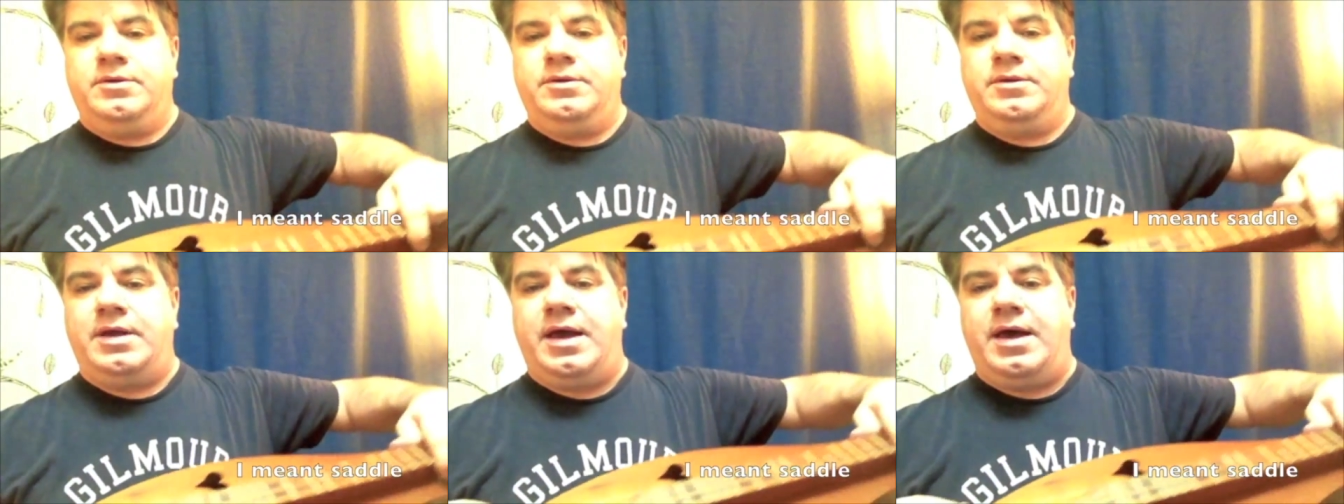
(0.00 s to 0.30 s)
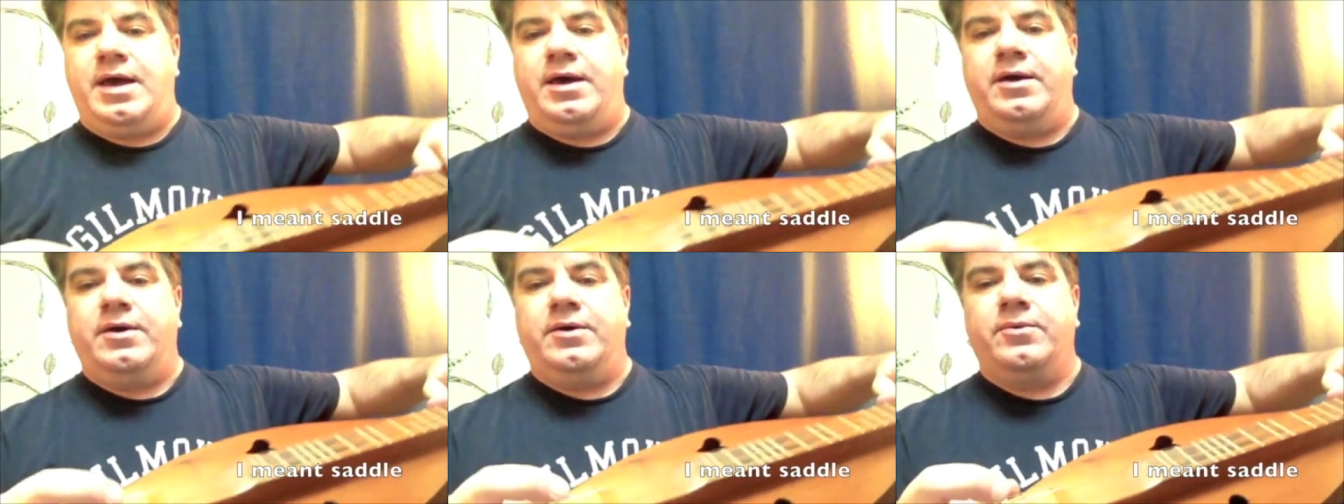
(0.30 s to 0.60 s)

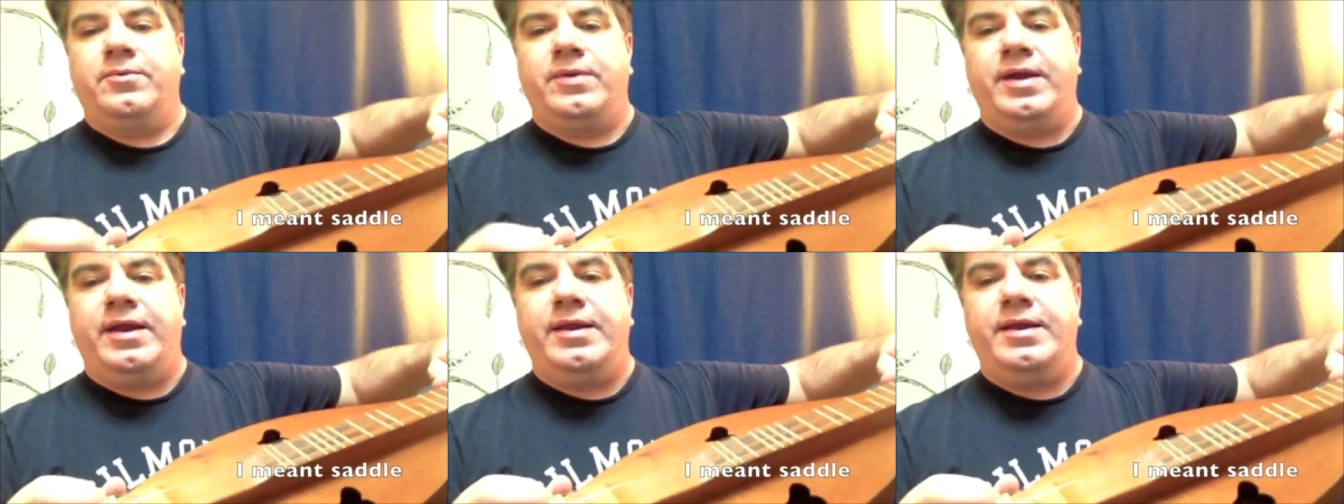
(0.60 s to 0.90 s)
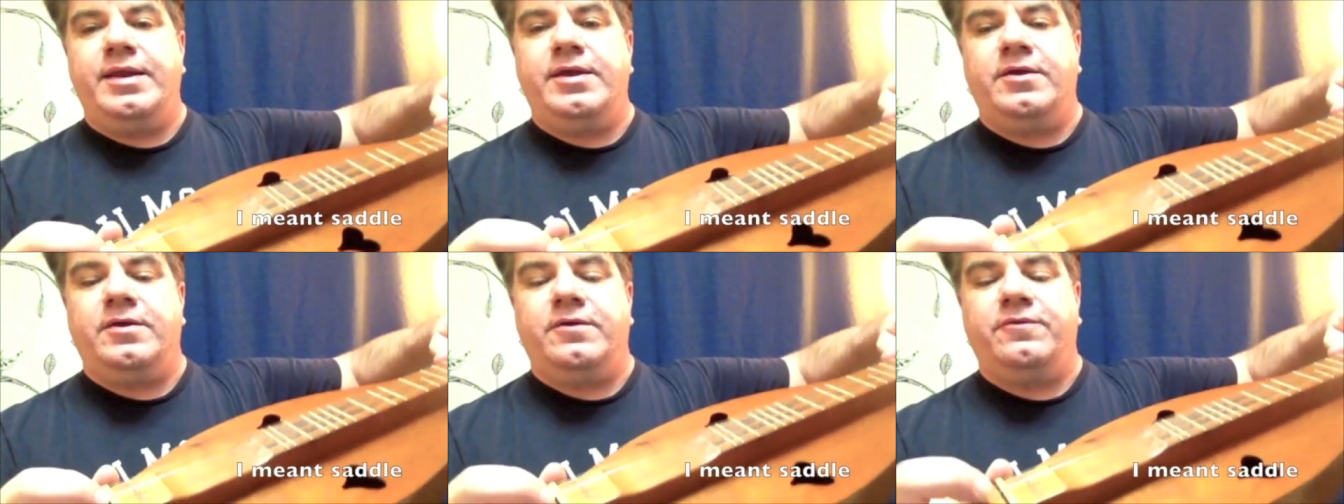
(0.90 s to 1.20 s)
uh, right
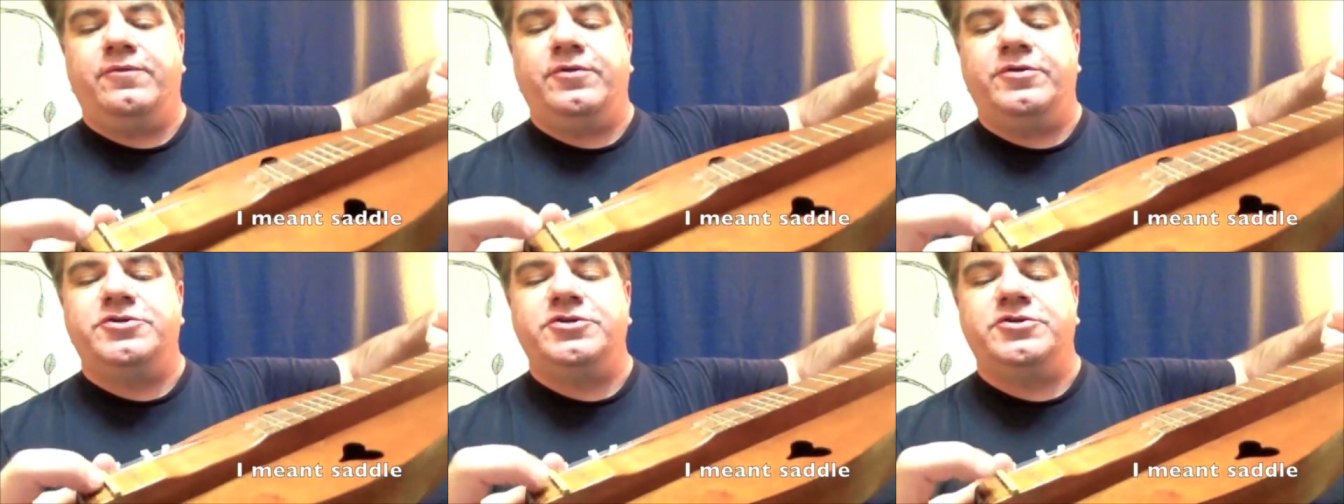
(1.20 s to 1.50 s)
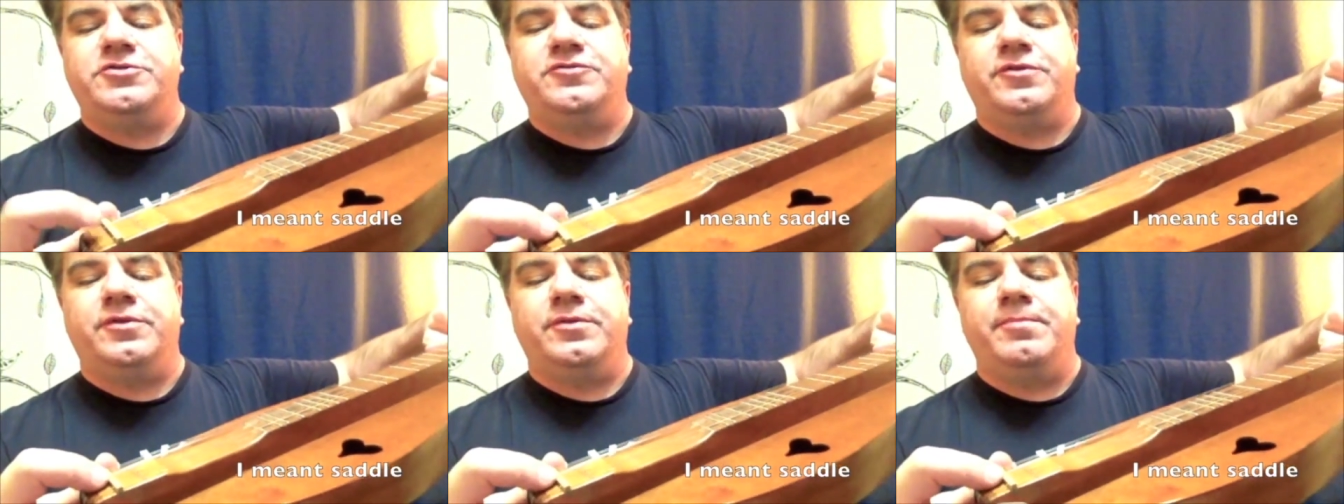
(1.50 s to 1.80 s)
here, which
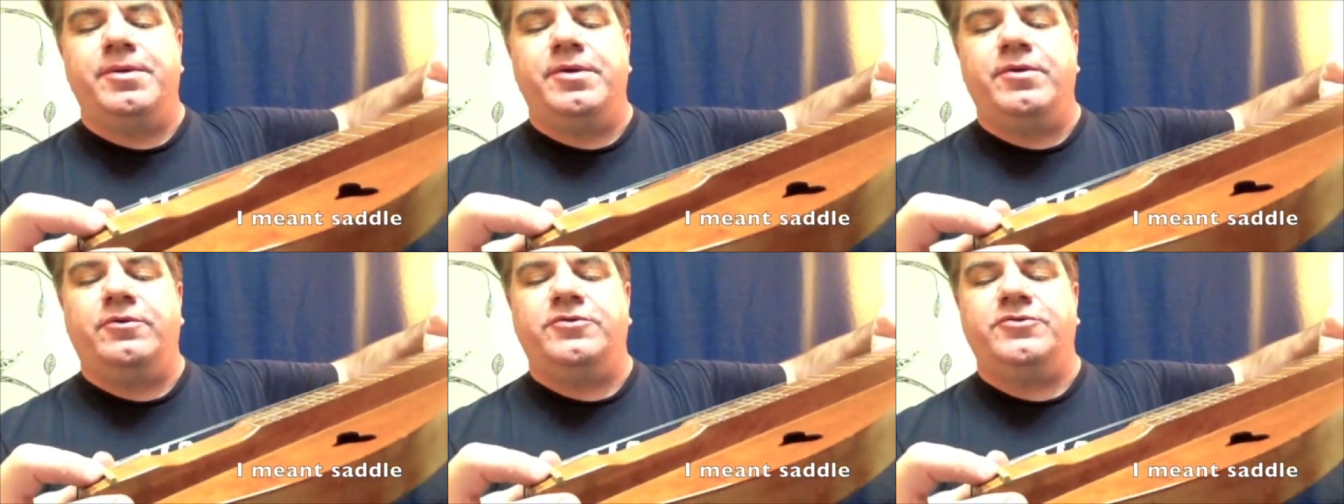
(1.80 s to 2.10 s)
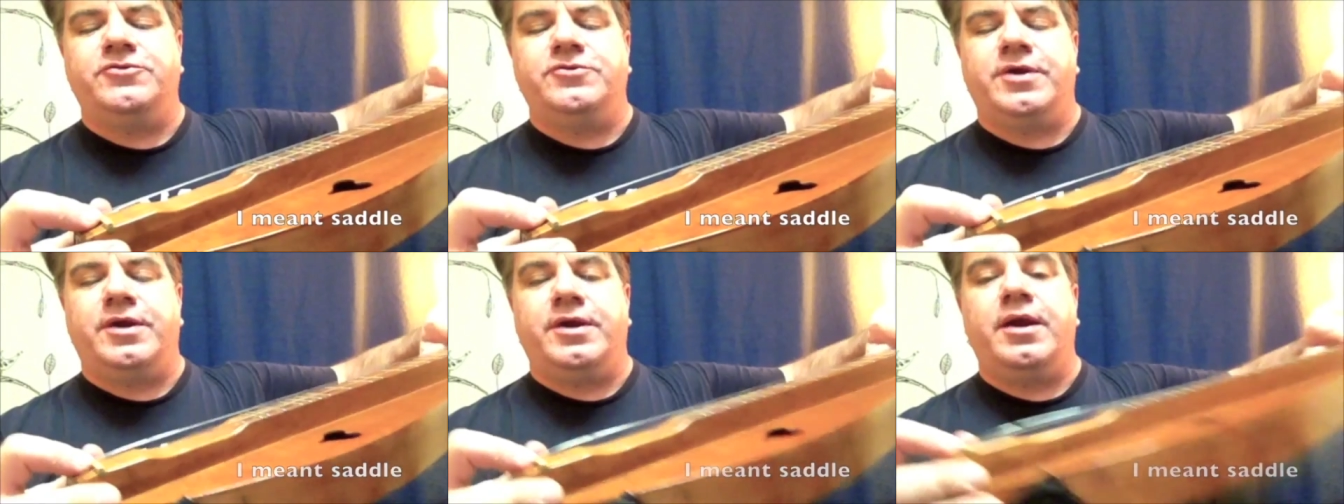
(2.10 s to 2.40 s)
is for the middle
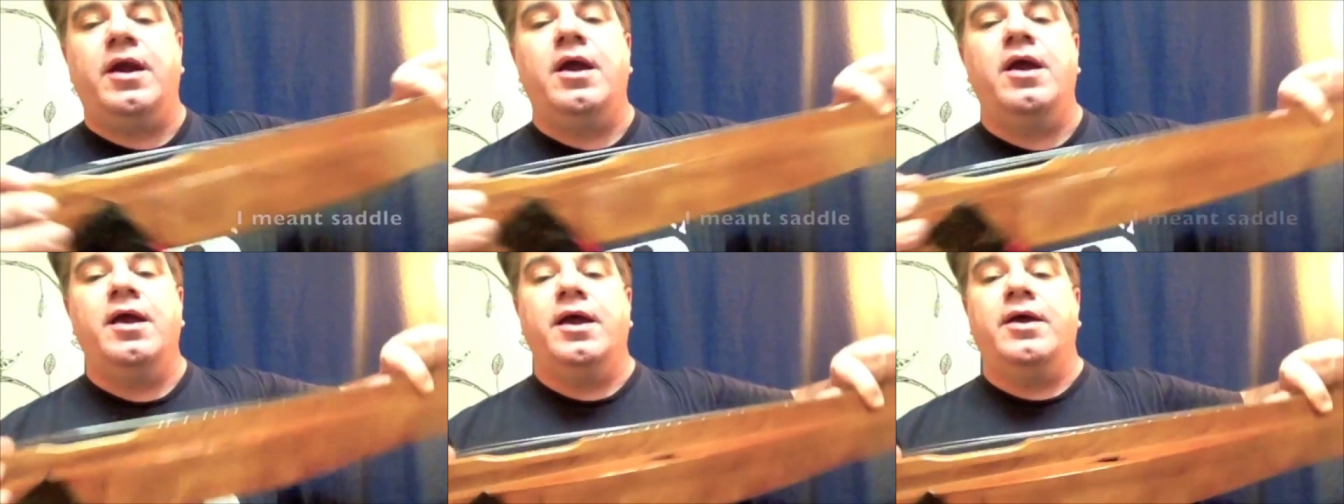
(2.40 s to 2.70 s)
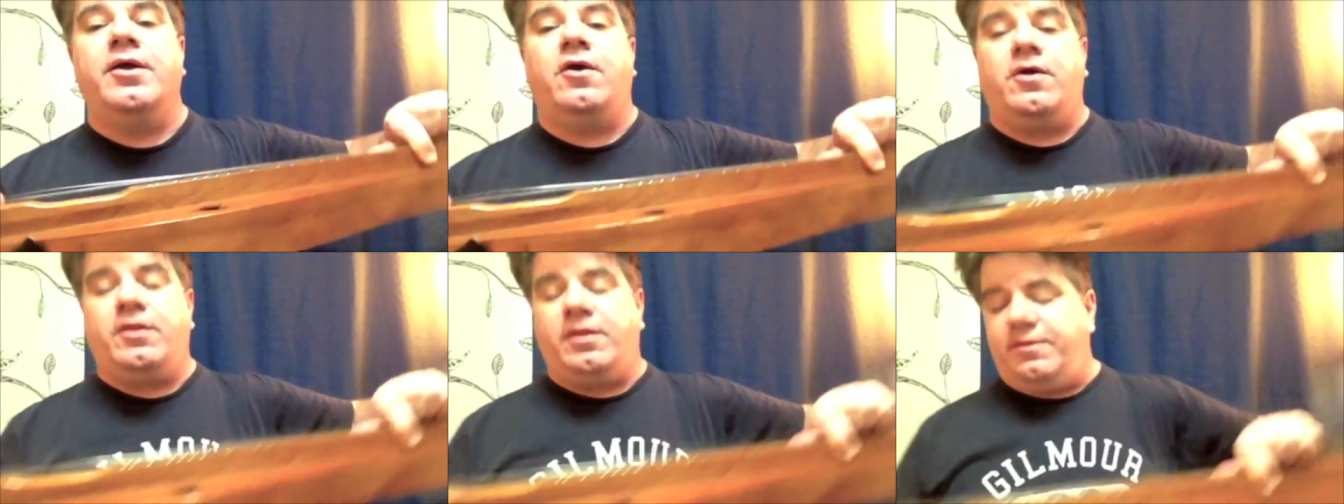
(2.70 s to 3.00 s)
string,
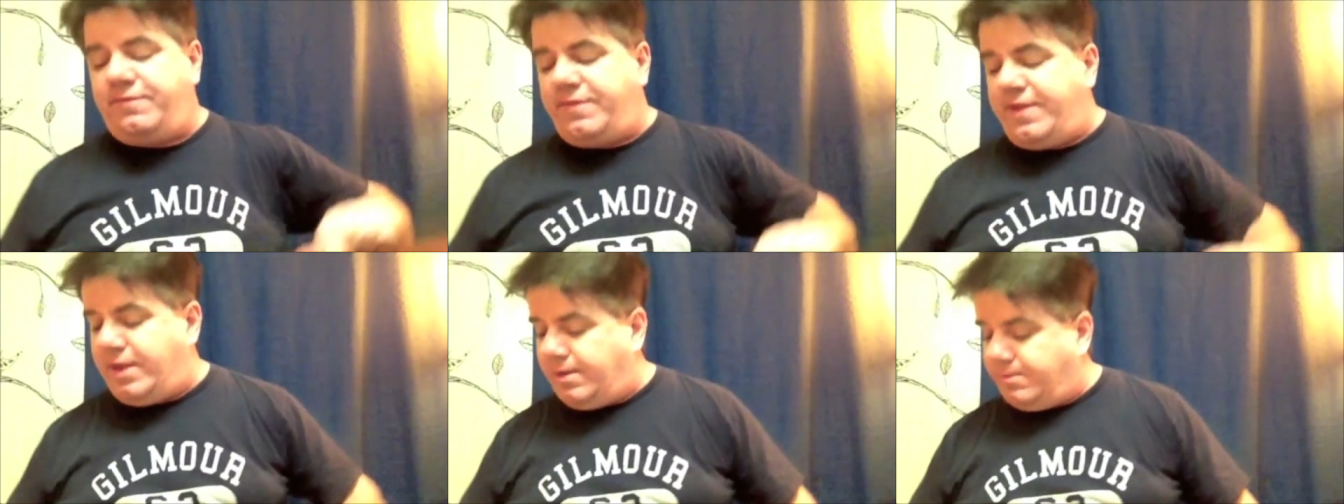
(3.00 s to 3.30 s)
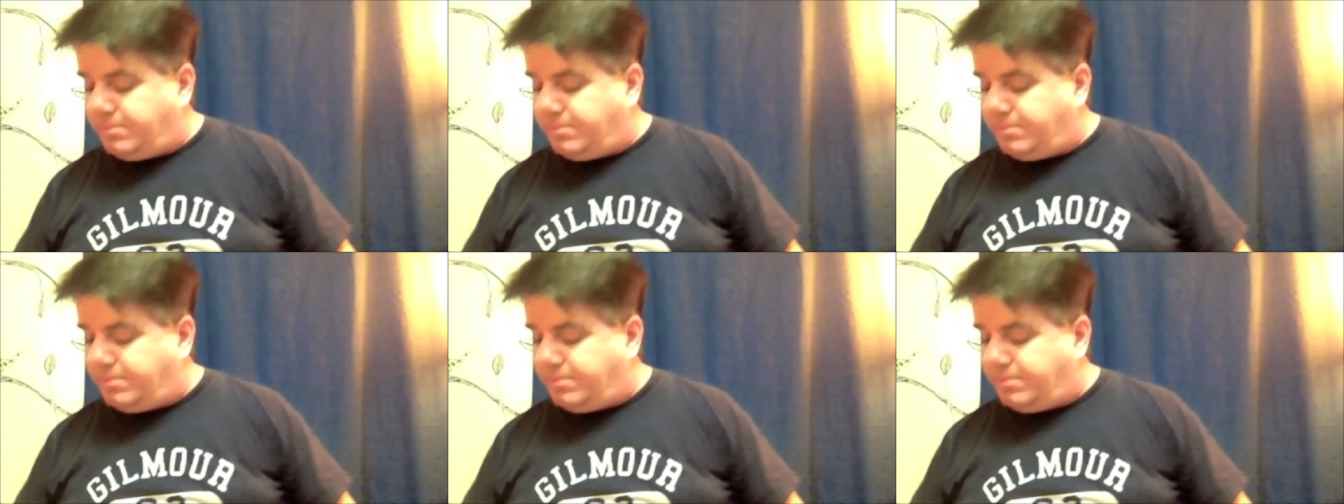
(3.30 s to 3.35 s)
and all of that.